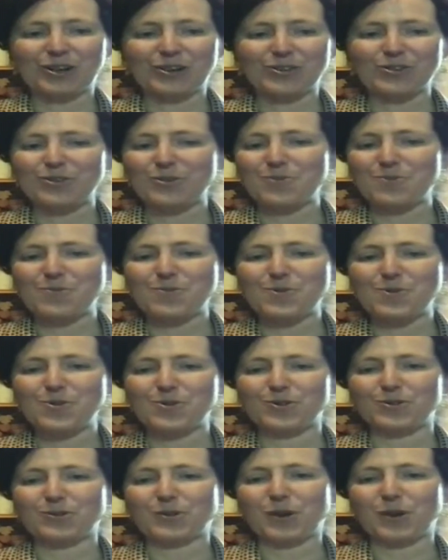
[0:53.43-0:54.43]

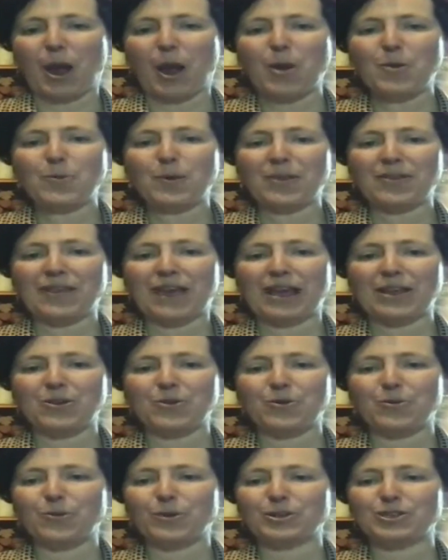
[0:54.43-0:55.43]
more. So I hope that
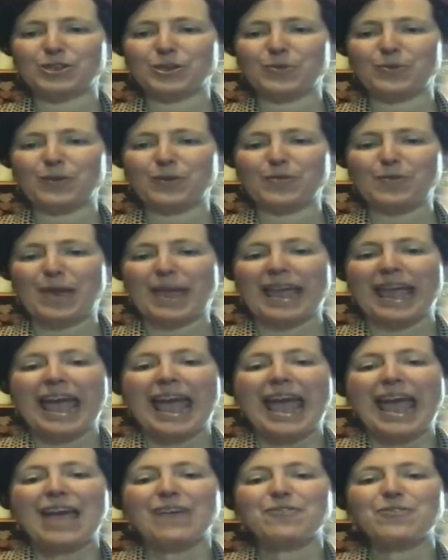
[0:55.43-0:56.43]
you're watching with me.
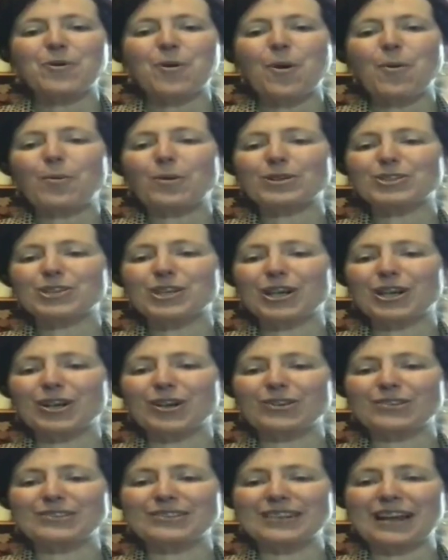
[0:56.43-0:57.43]
If you're watching
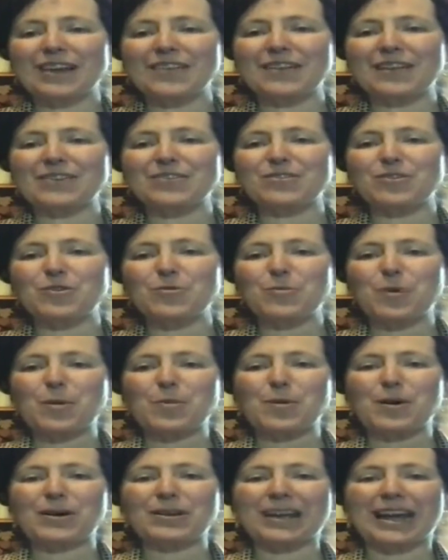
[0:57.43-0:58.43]
along tonight, then do
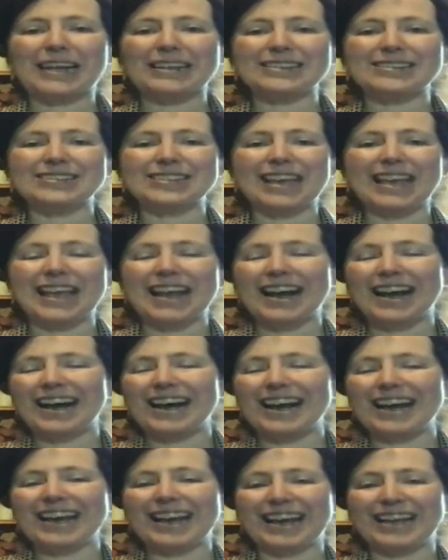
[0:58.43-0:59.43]
pop on and say
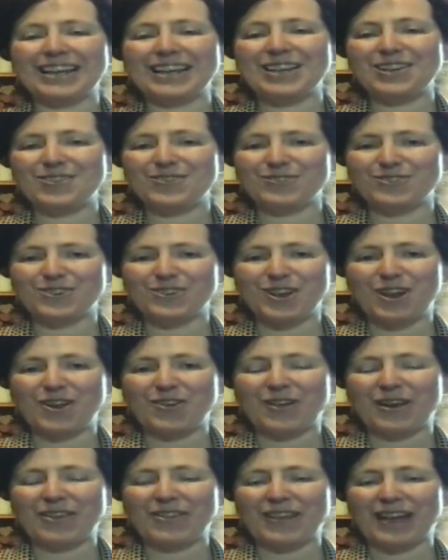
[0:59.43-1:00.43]
hi. I love to
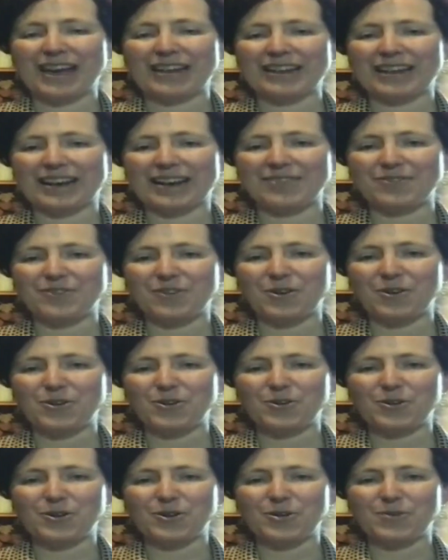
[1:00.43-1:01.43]
know that I've got
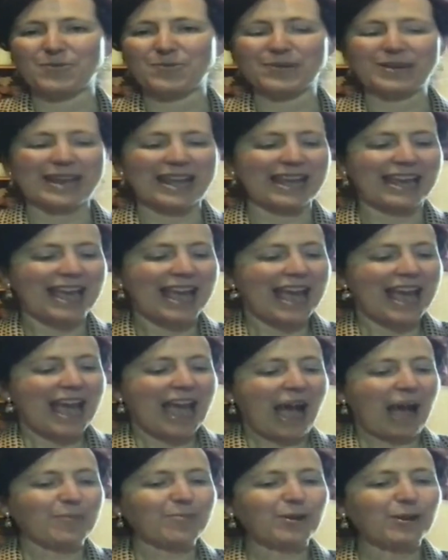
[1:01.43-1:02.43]
your company.
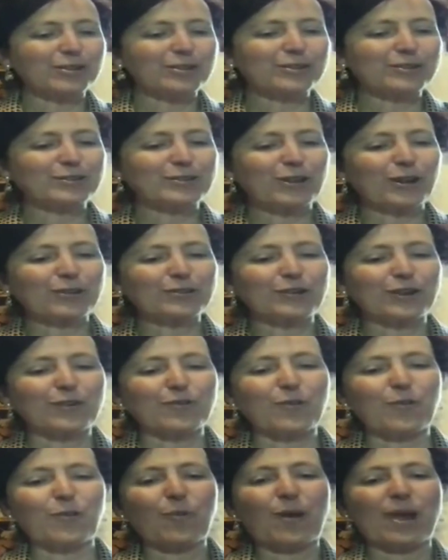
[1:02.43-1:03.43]
I'm going to start
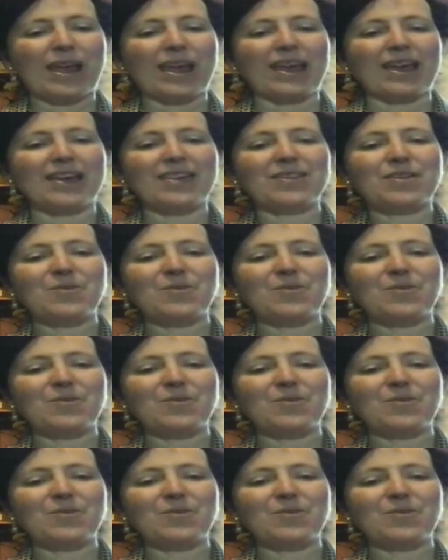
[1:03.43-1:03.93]
off with